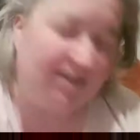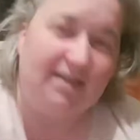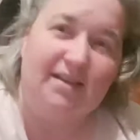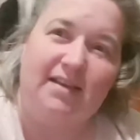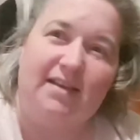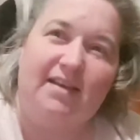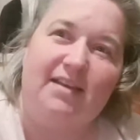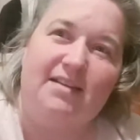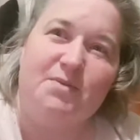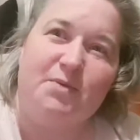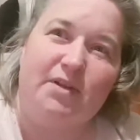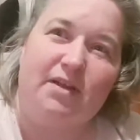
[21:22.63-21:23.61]
Yeah, that's
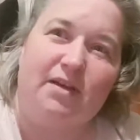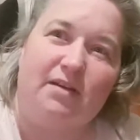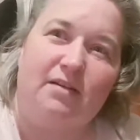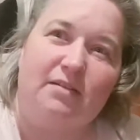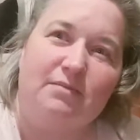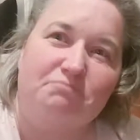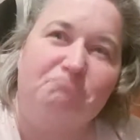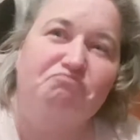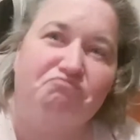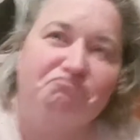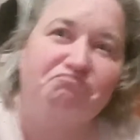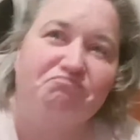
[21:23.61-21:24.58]
what they are.
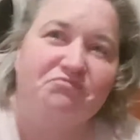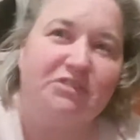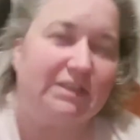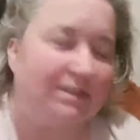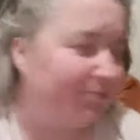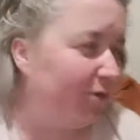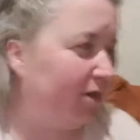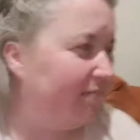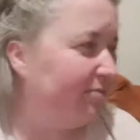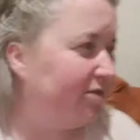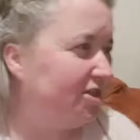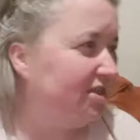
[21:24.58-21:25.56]
Spying
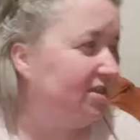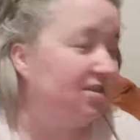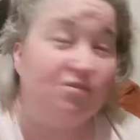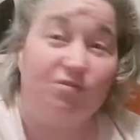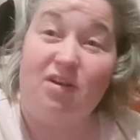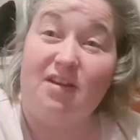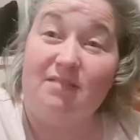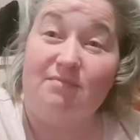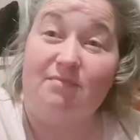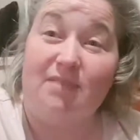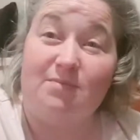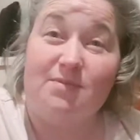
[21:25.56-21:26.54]
machines. You're right,
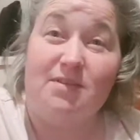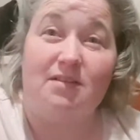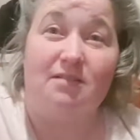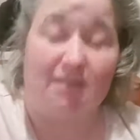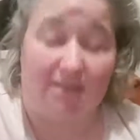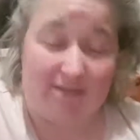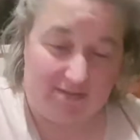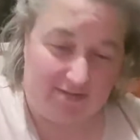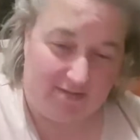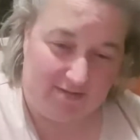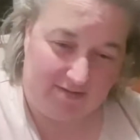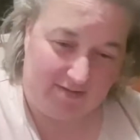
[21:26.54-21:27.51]
absolutely.
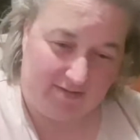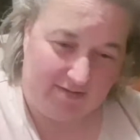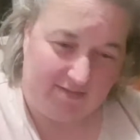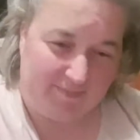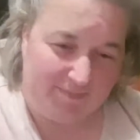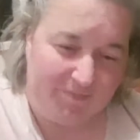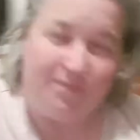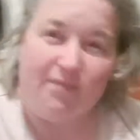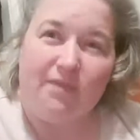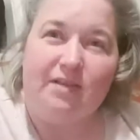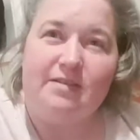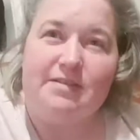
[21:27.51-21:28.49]

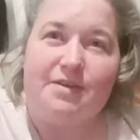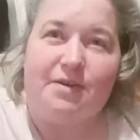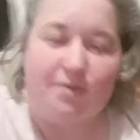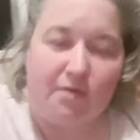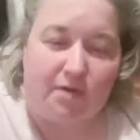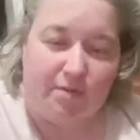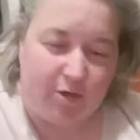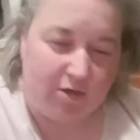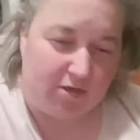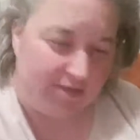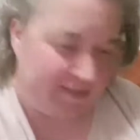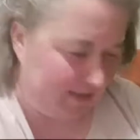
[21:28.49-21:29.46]
So, come on,
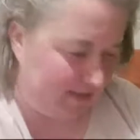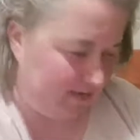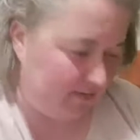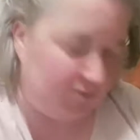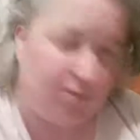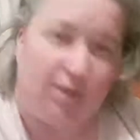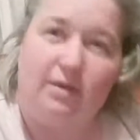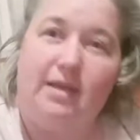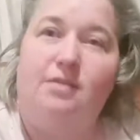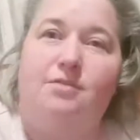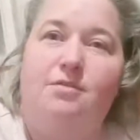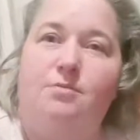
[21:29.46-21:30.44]
guys. Well, hit
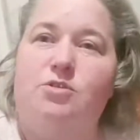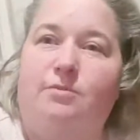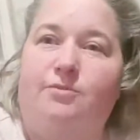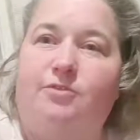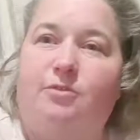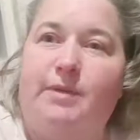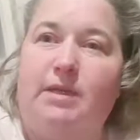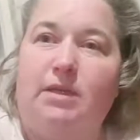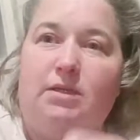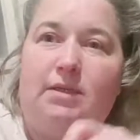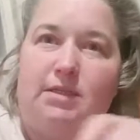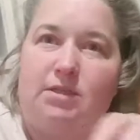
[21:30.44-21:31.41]
thumbs up for me.
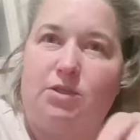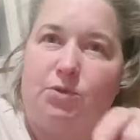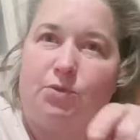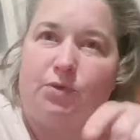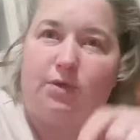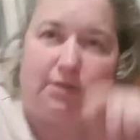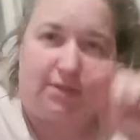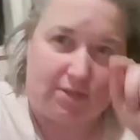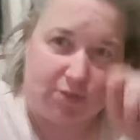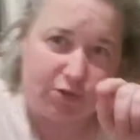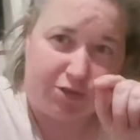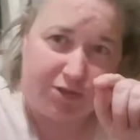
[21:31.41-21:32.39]
That's a good one. That's a
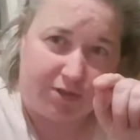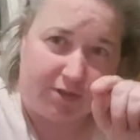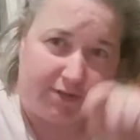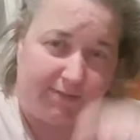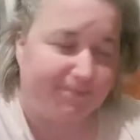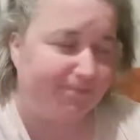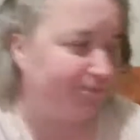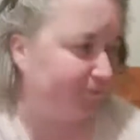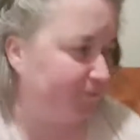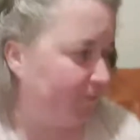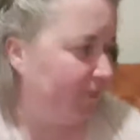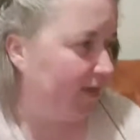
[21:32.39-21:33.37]
good start.
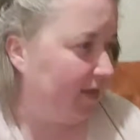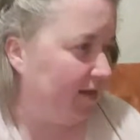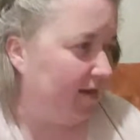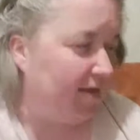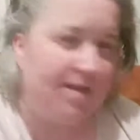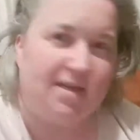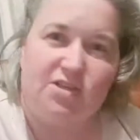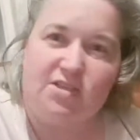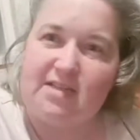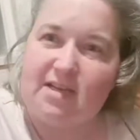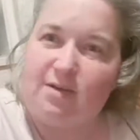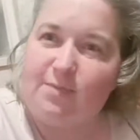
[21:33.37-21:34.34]
And then just
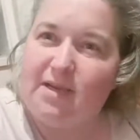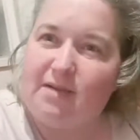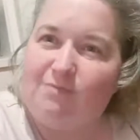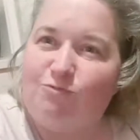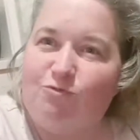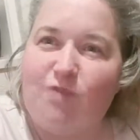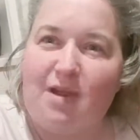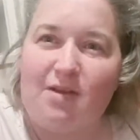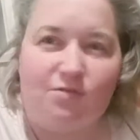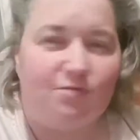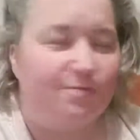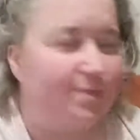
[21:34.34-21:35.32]
tell me a
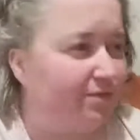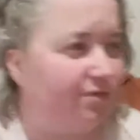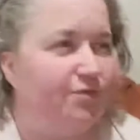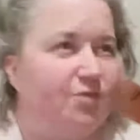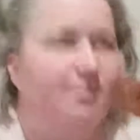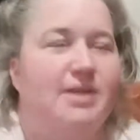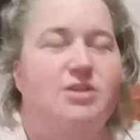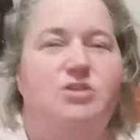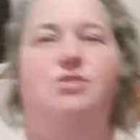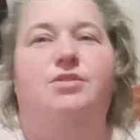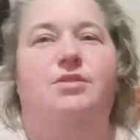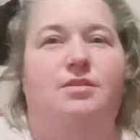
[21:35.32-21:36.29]
random bit of information
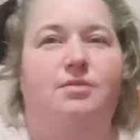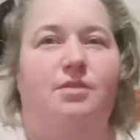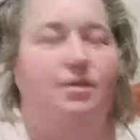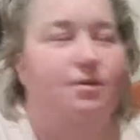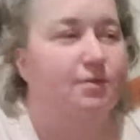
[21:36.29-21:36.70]
that you know